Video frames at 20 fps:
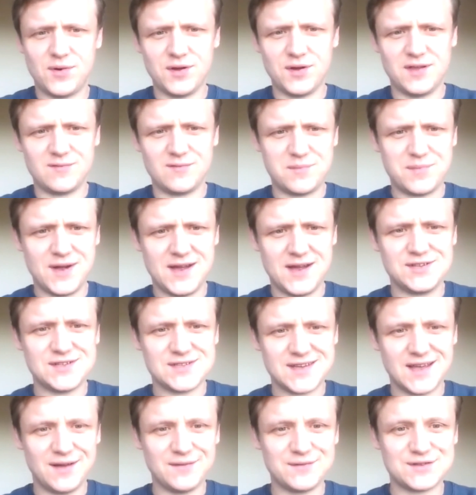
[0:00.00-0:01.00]
you prepared
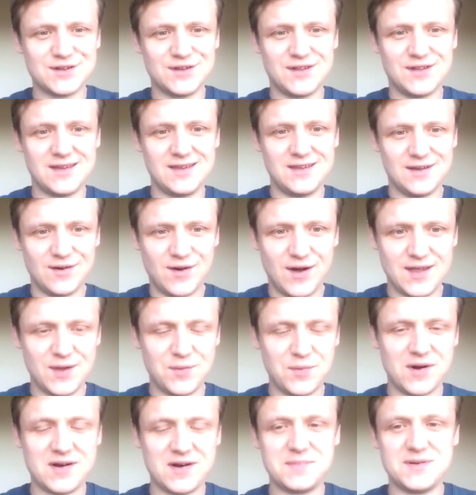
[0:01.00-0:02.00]
yourself so that you
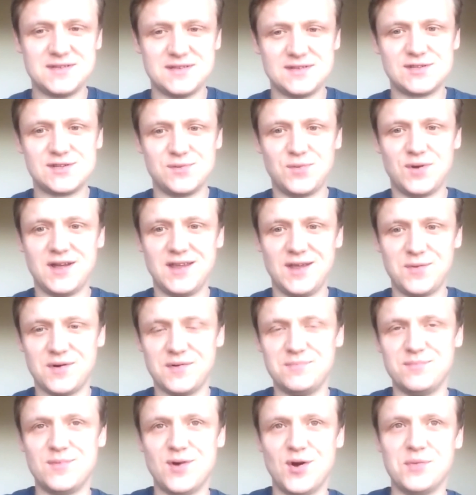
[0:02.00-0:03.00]
are in a position where you are
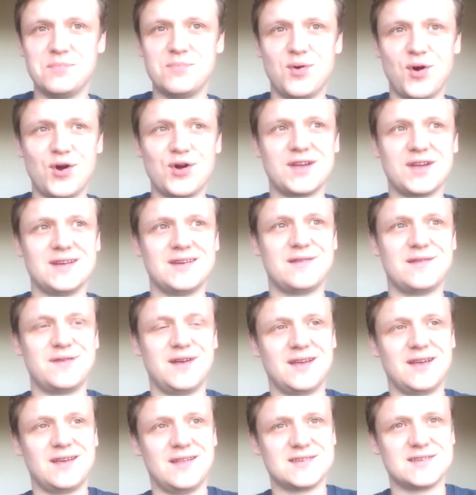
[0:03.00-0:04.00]
unbroken. I
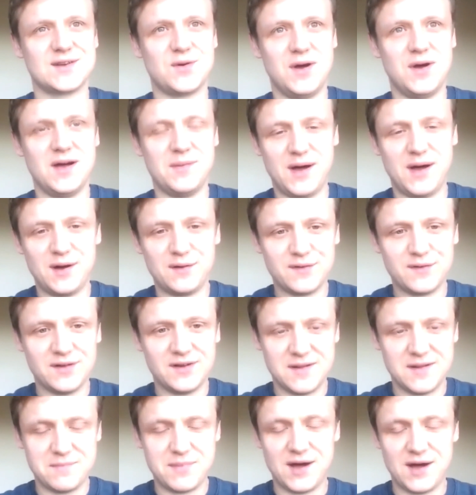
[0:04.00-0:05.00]
think that's quite a powerful
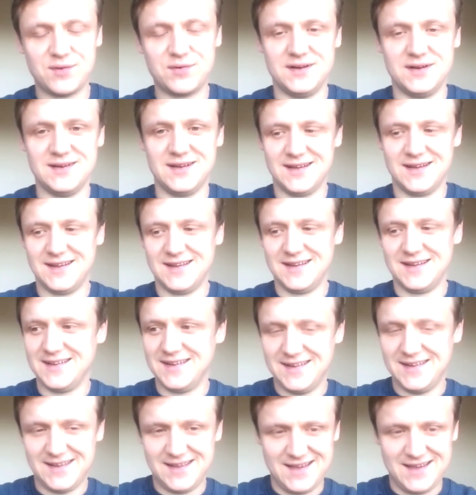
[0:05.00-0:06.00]
and empowering
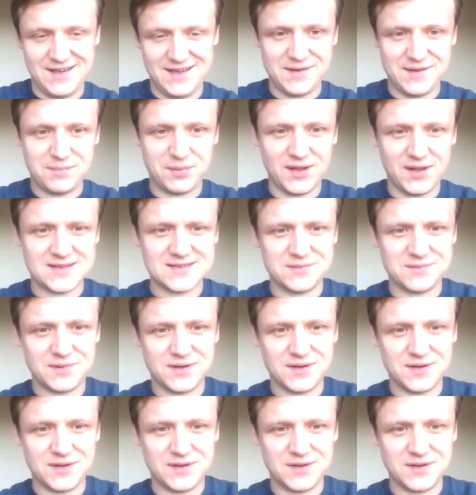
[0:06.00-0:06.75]
place to be.